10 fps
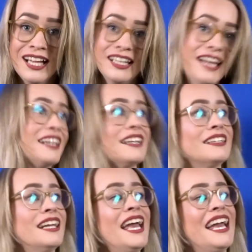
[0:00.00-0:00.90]
like
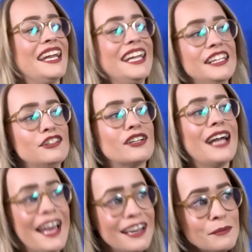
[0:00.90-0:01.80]
an eat your
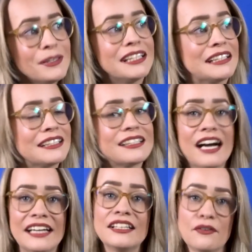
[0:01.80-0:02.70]
enemy
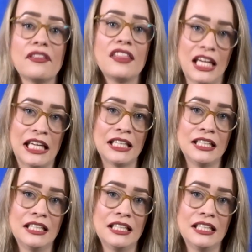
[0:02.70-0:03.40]
kind of thing,